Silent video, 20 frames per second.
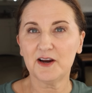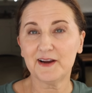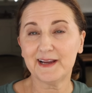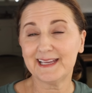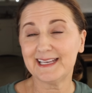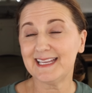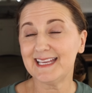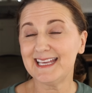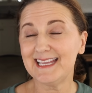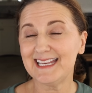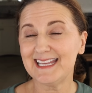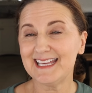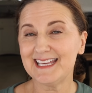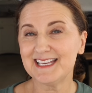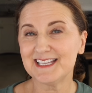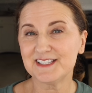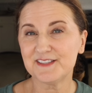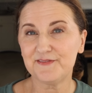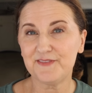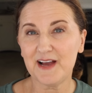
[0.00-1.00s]
All right, it
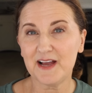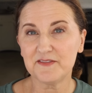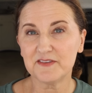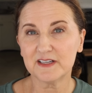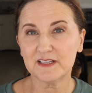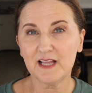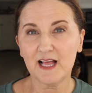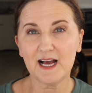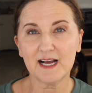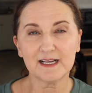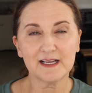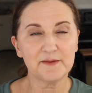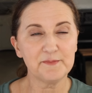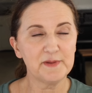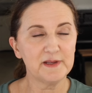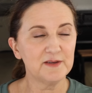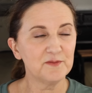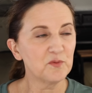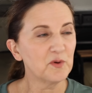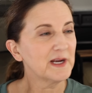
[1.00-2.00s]
is five o'clock. I've
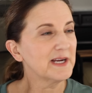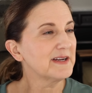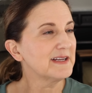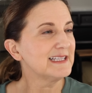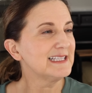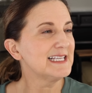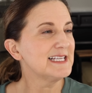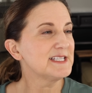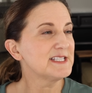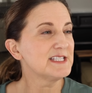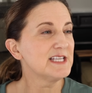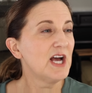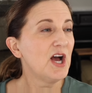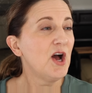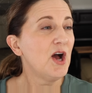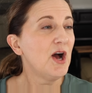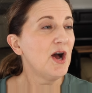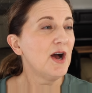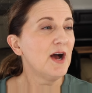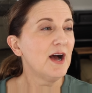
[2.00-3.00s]
been wearing this
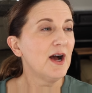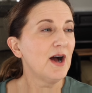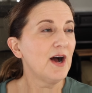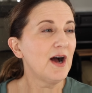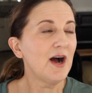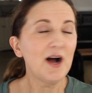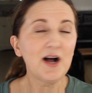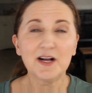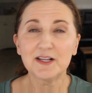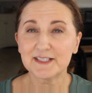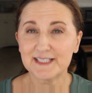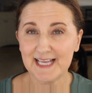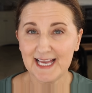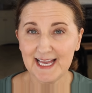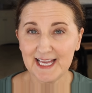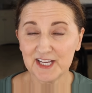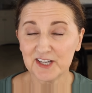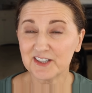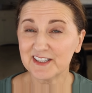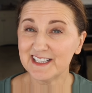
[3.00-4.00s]
all
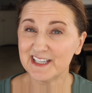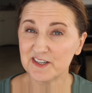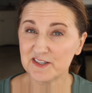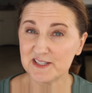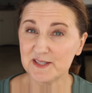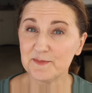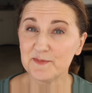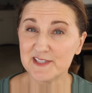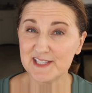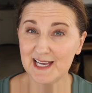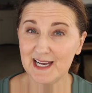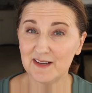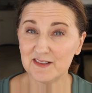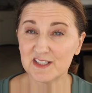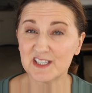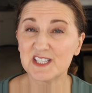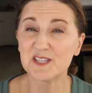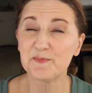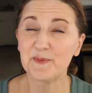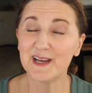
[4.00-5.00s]
day. You're gonna hear some
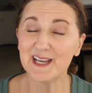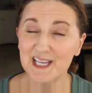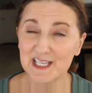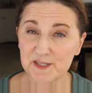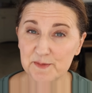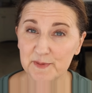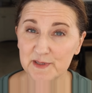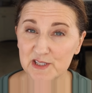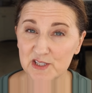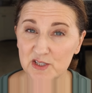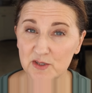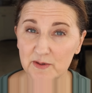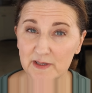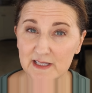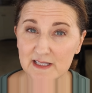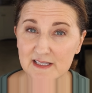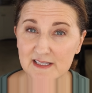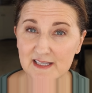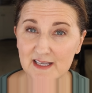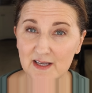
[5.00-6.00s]
sounds because my husband's
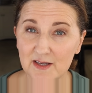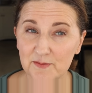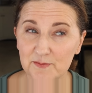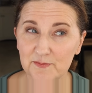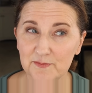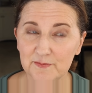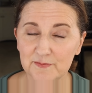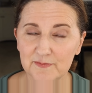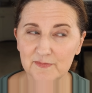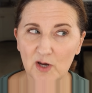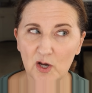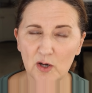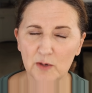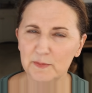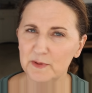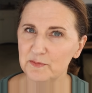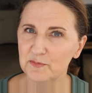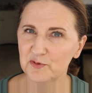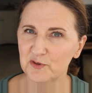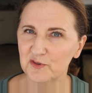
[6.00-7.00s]
doing some
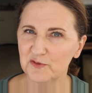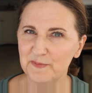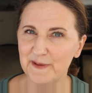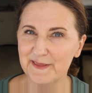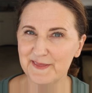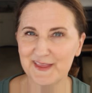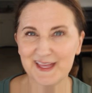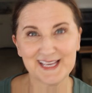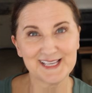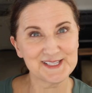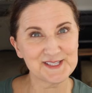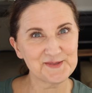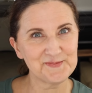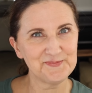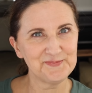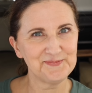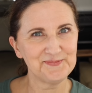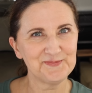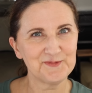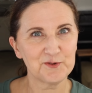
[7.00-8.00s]
home improvement things
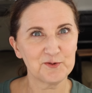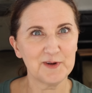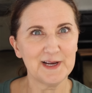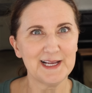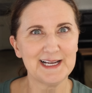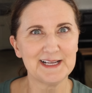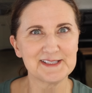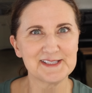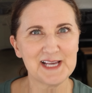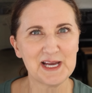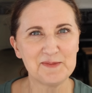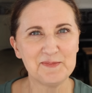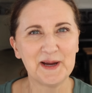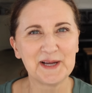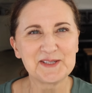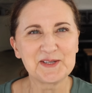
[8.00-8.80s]
right outside my